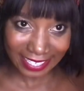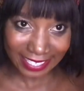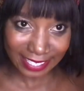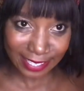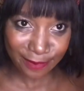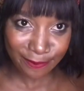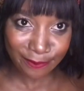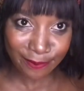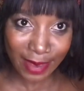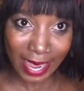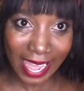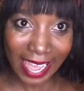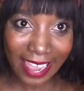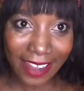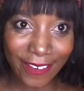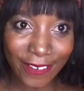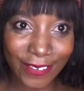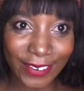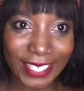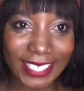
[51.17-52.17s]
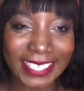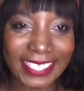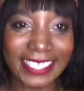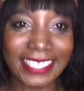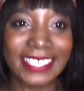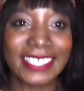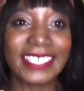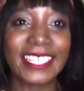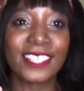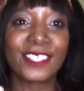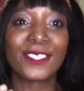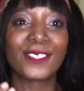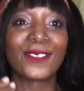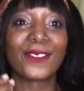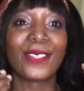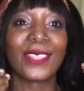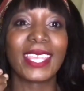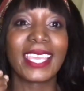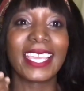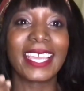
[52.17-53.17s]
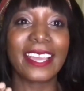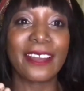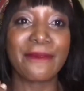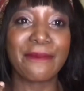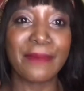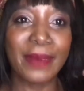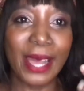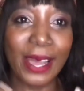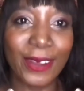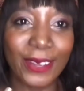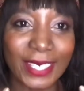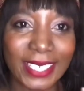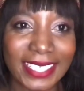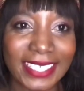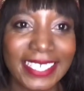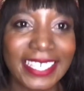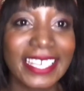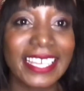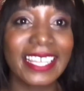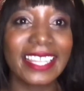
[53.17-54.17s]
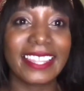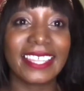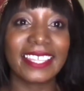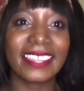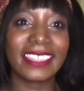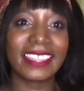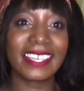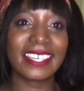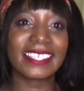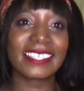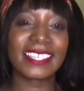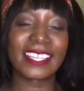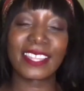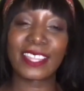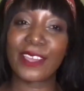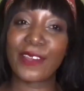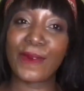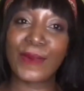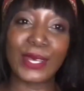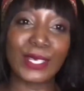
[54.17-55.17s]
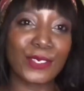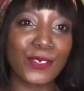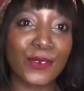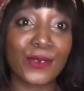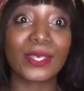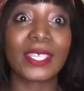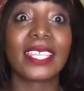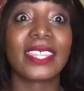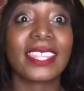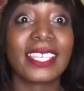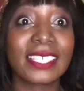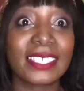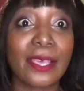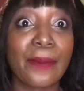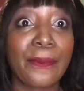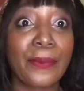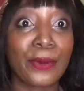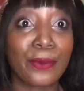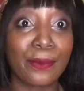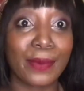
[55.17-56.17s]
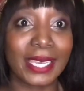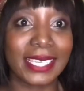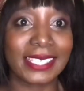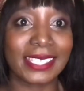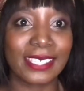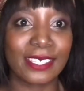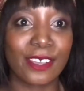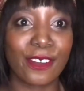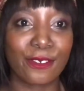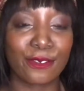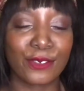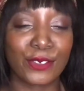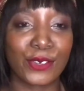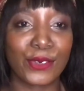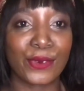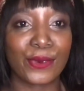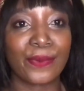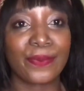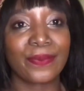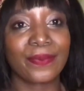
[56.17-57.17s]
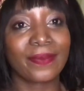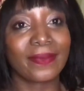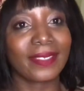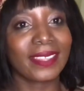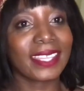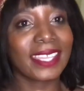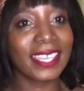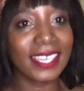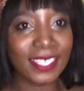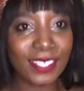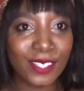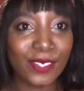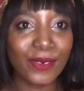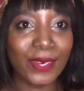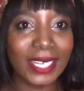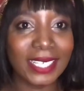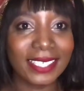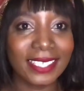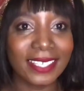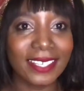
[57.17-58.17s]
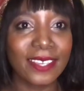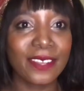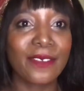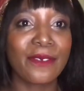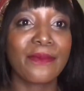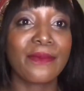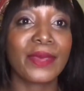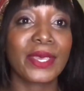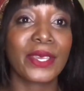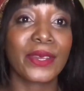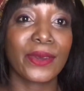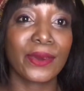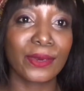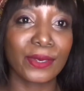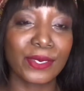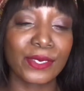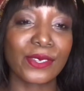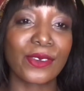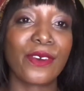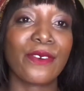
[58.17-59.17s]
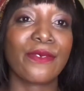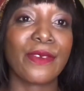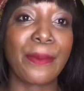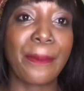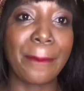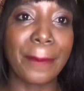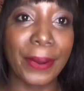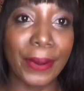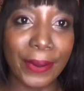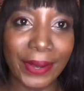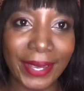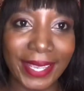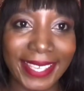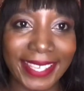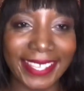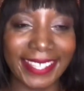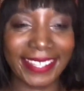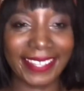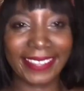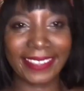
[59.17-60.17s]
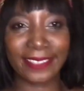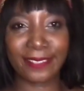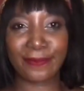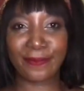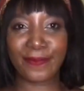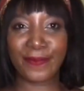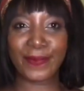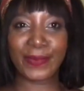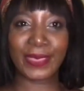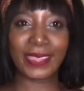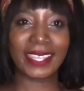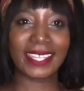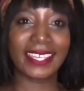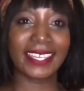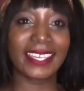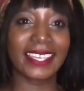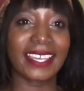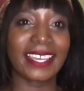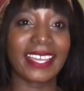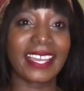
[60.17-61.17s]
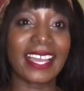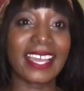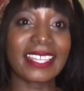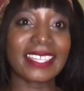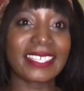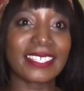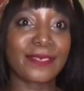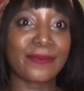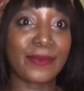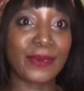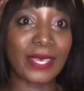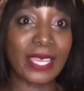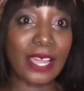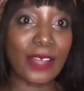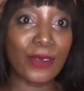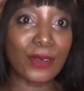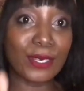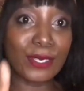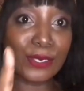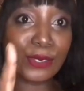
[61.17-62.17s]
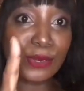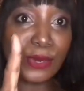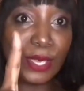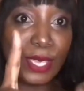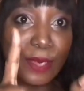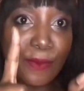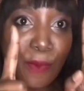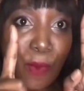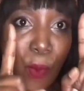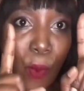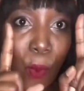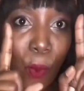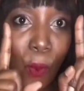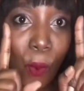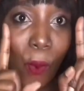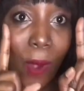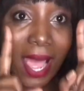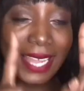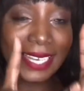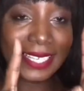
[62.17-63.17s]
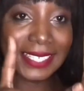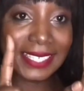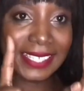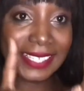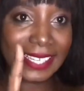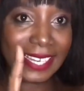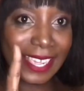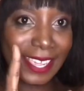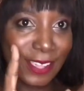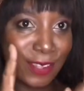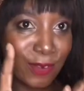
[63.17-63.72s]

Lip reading: embarrassed just to think about it. The things that I went through, the things I put myself through. Guess what? Because of a boy. This boy, I only saw him once, like